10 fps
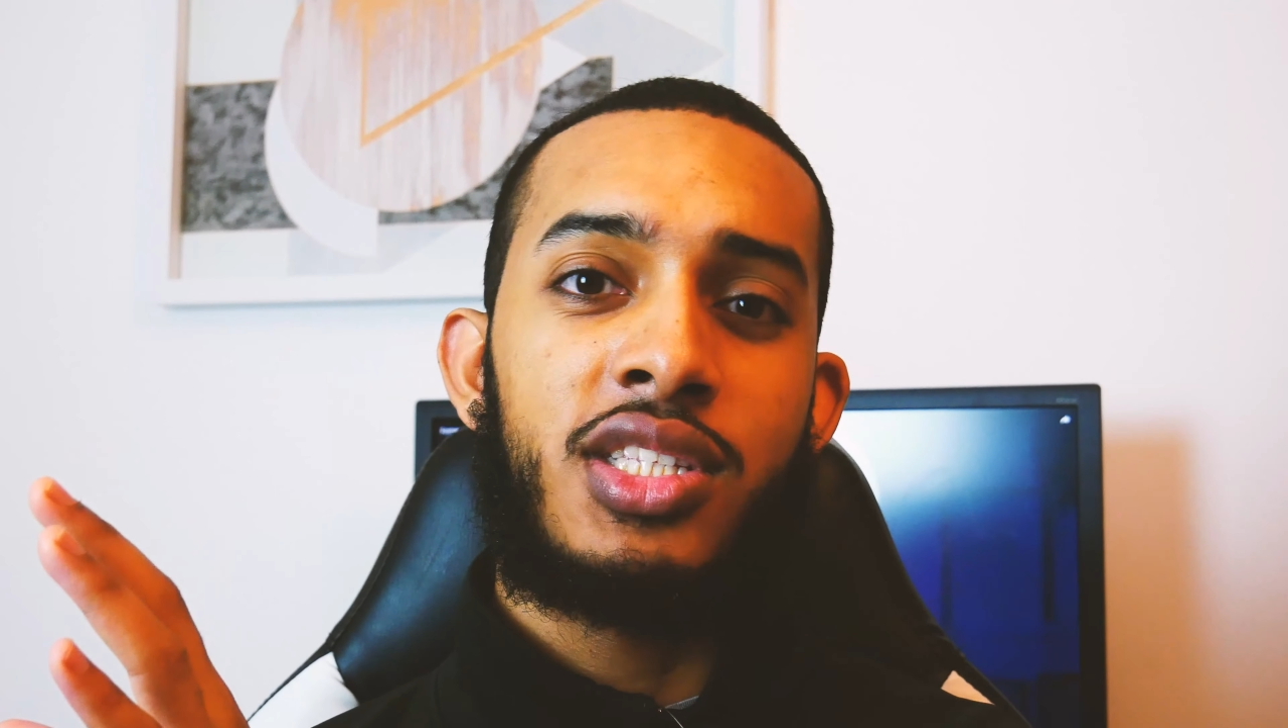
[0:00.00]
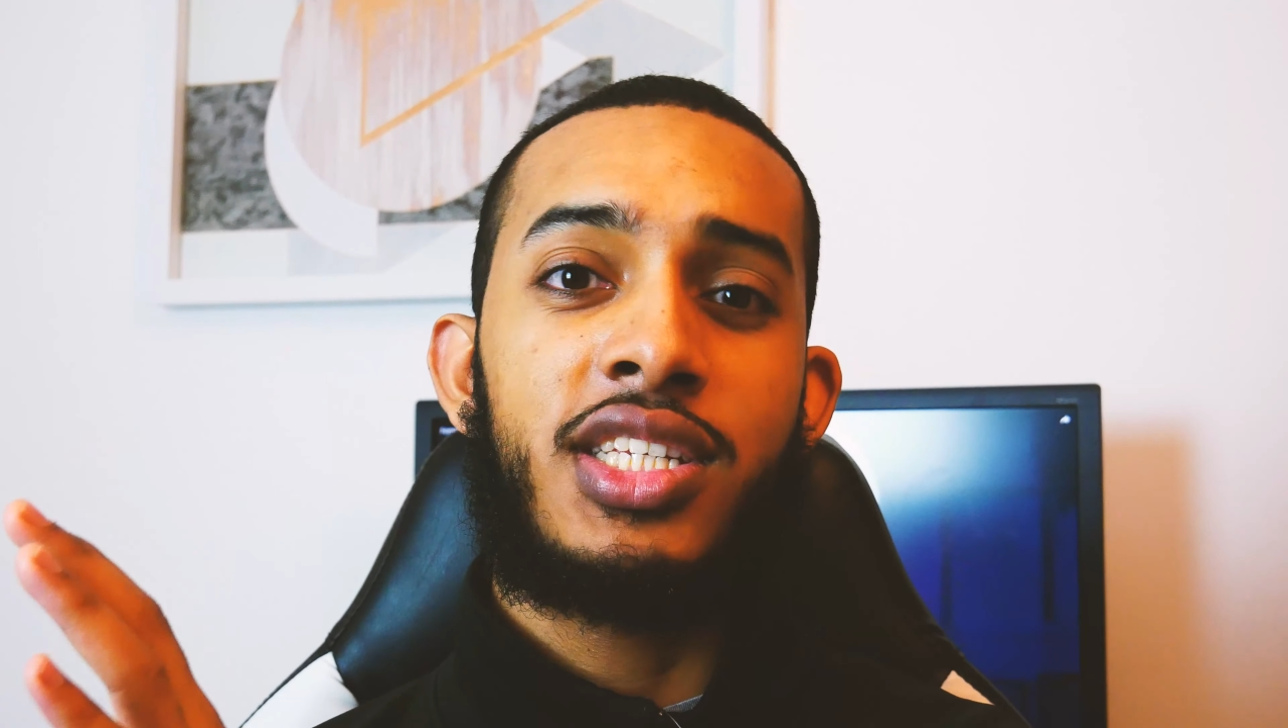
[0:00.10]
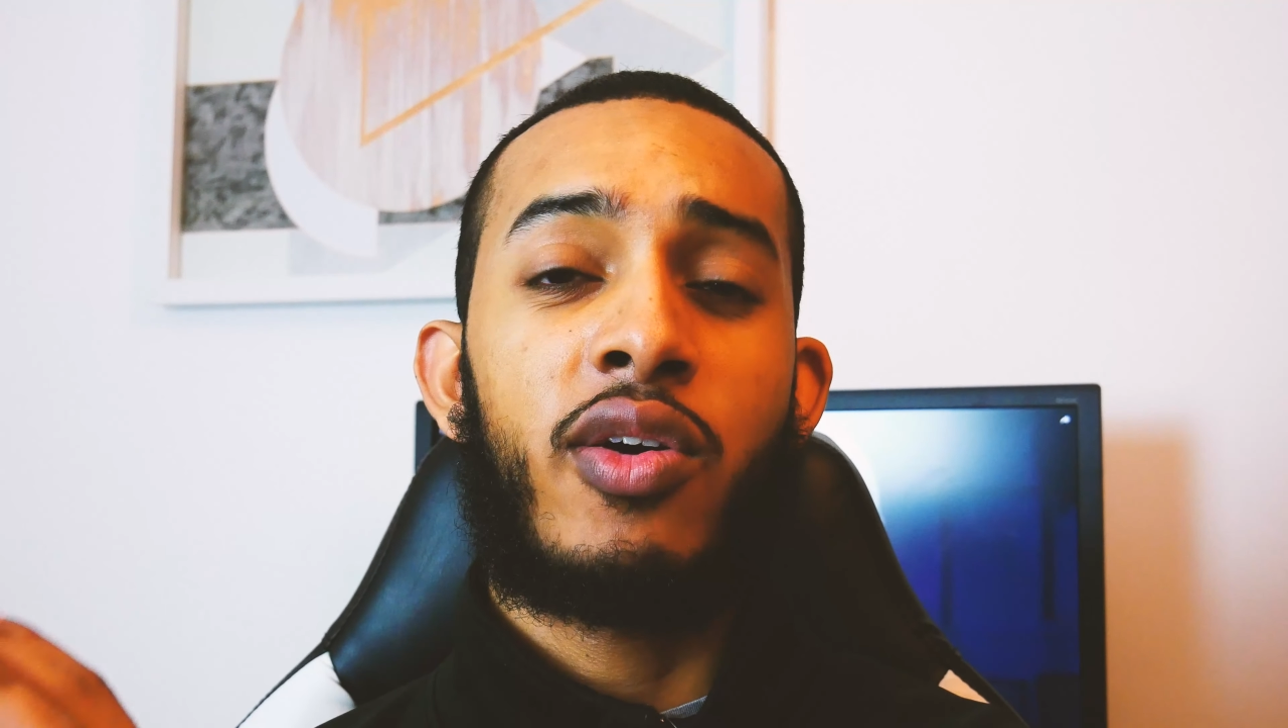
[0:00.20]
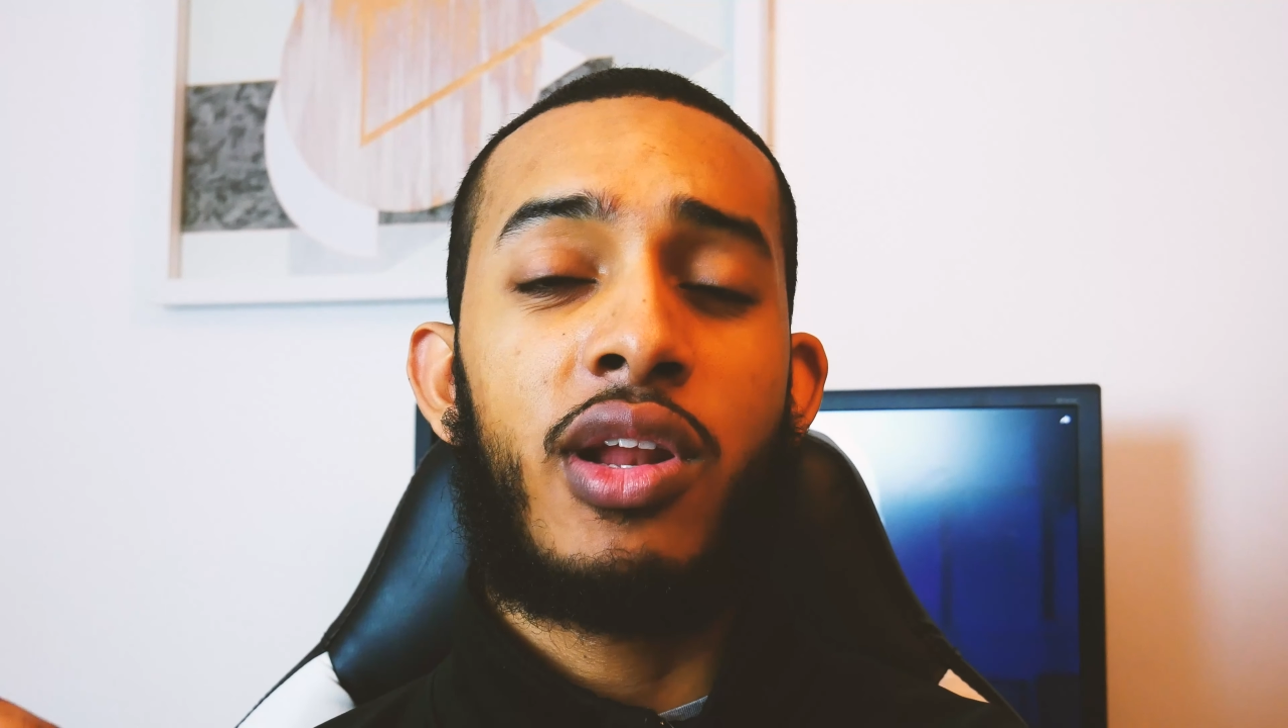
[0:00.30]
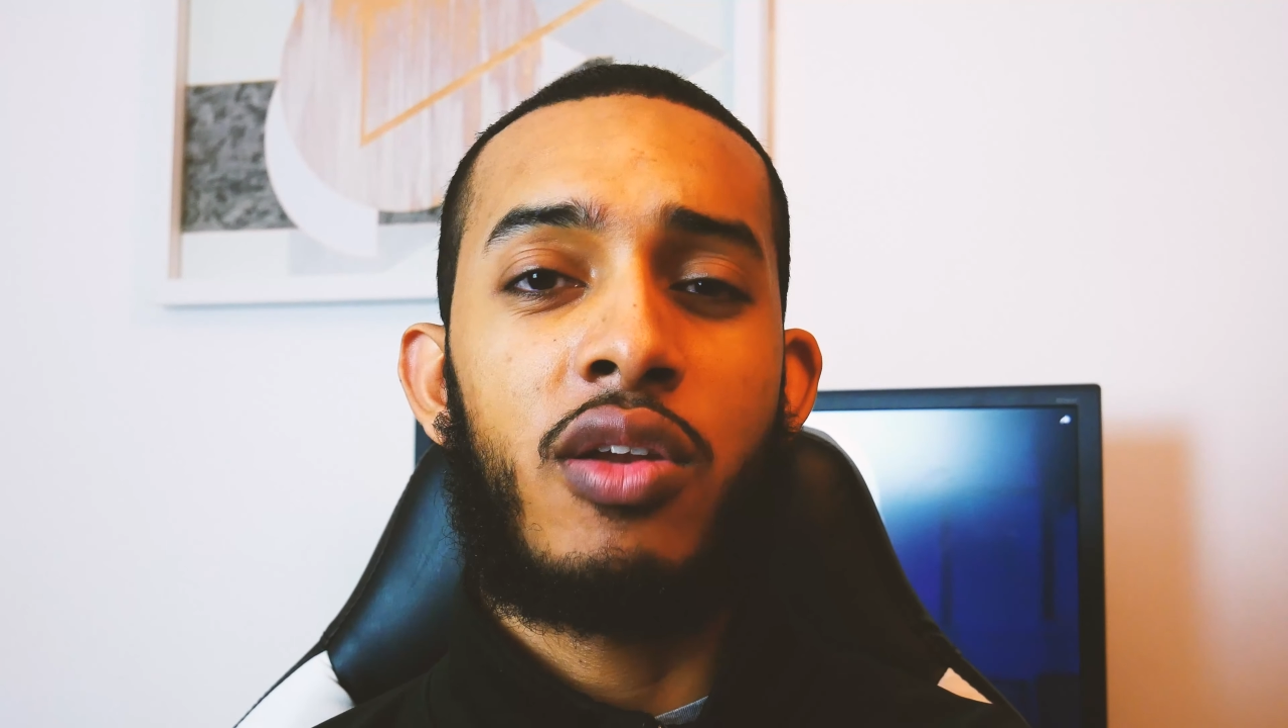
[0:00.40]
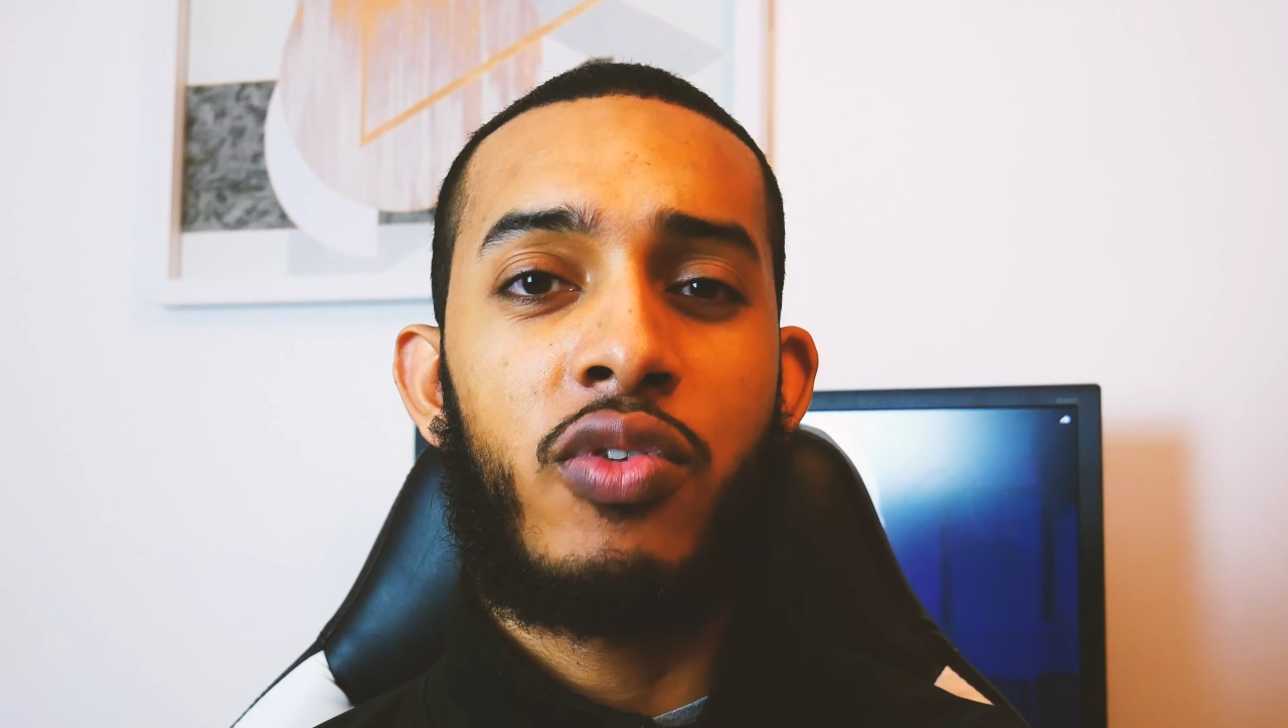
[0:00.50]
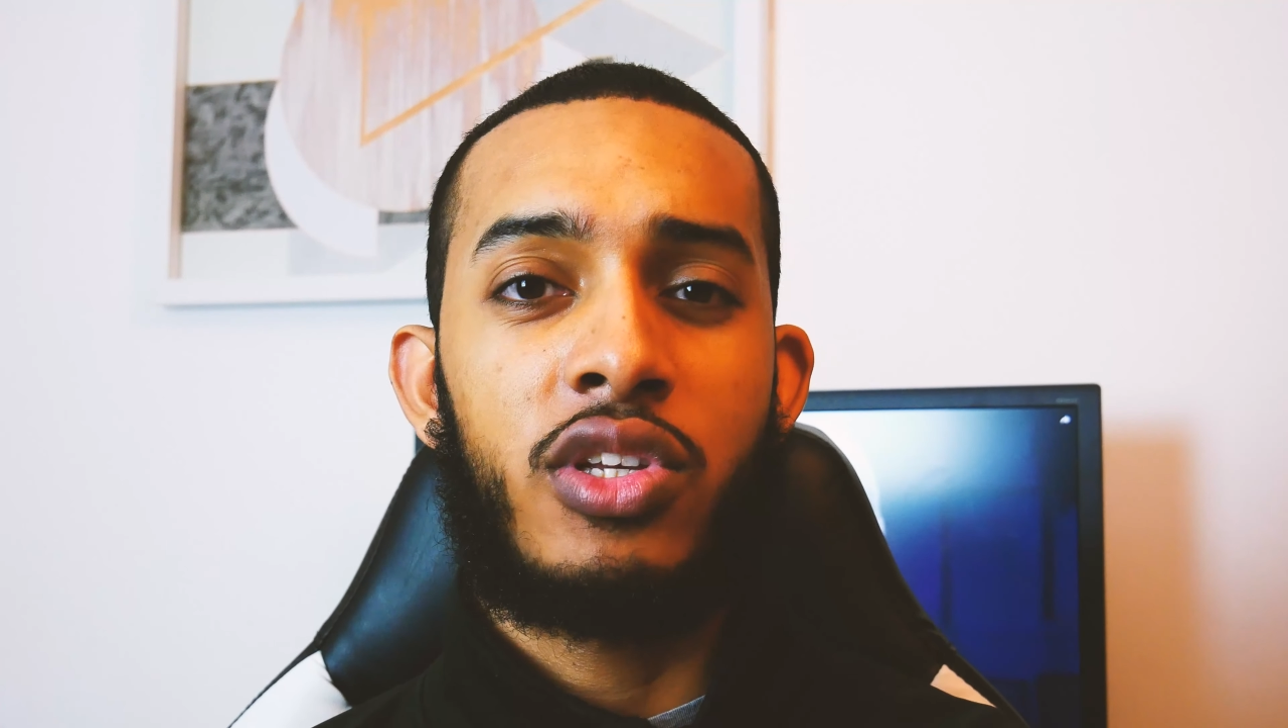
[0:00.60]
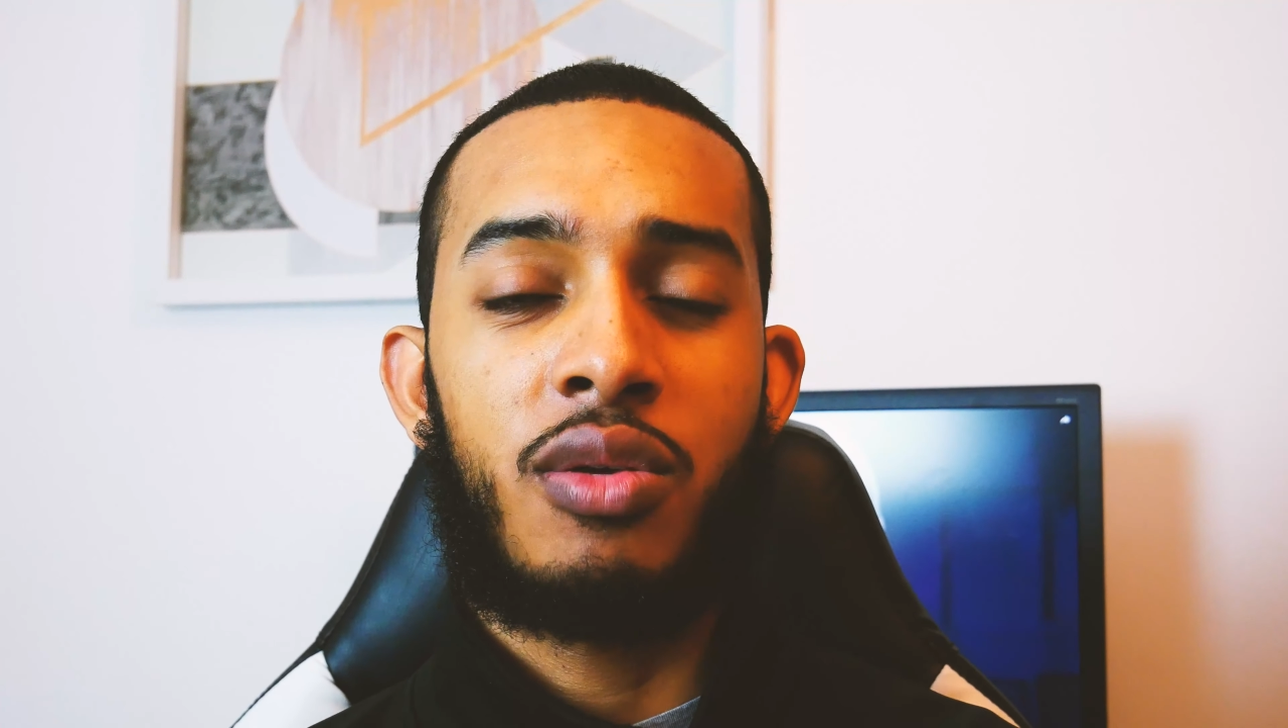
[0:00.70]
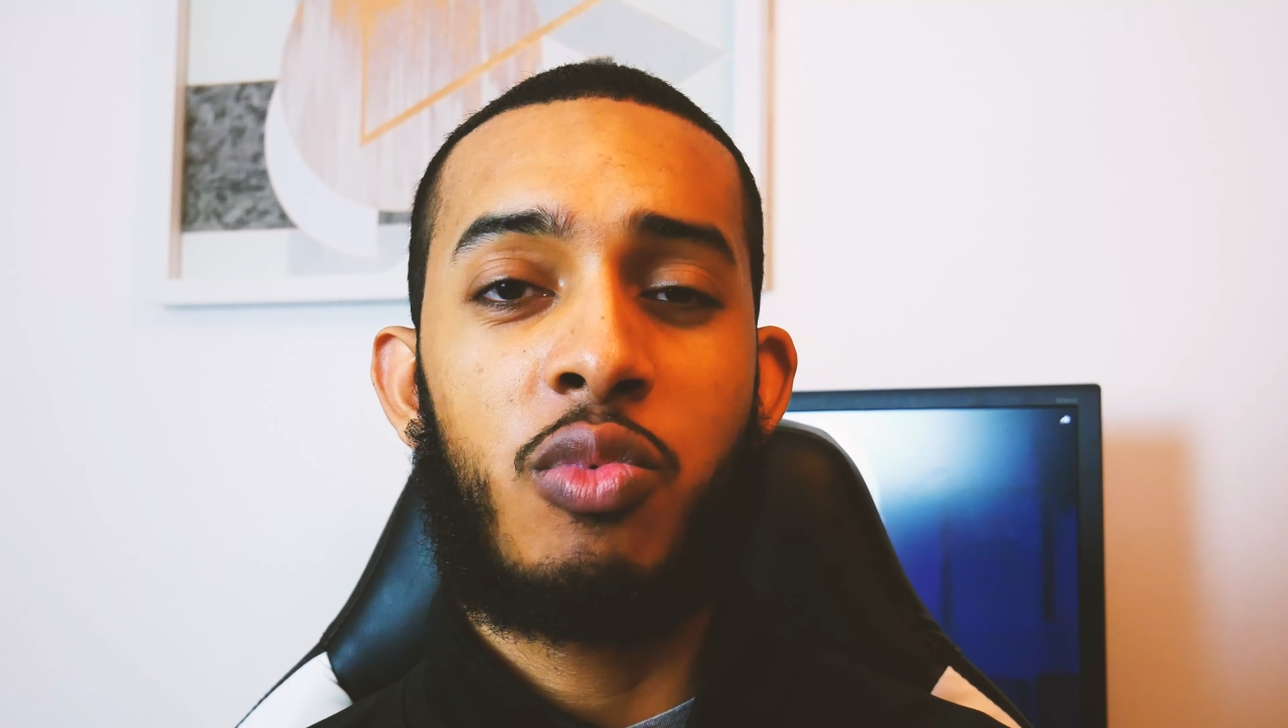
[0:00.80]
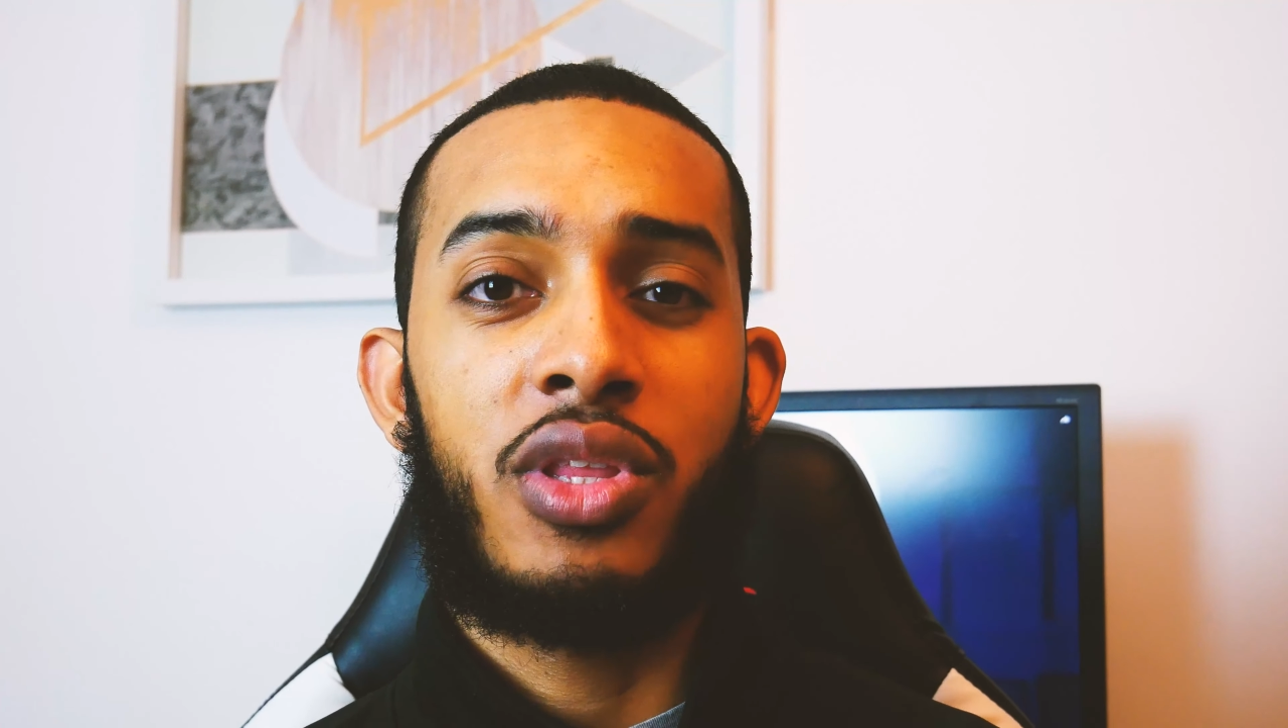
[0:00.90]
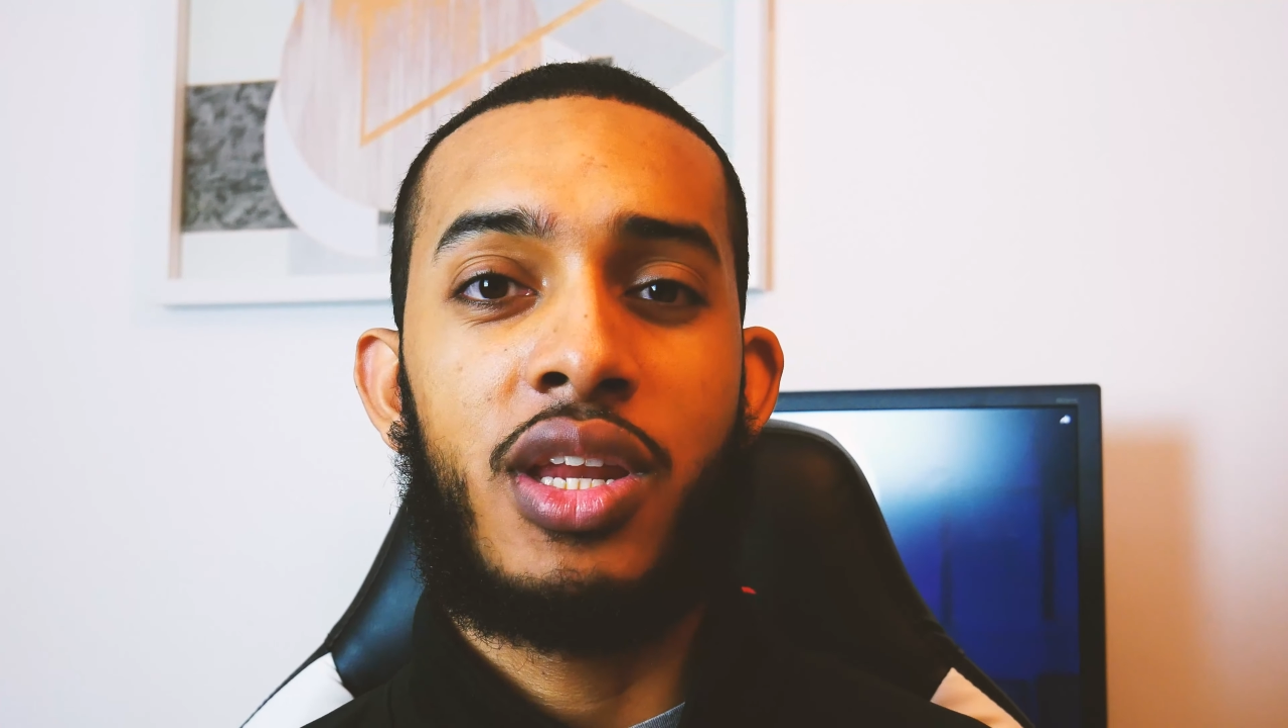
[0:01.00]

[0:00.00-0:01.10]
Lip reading: SoundCloud, for example,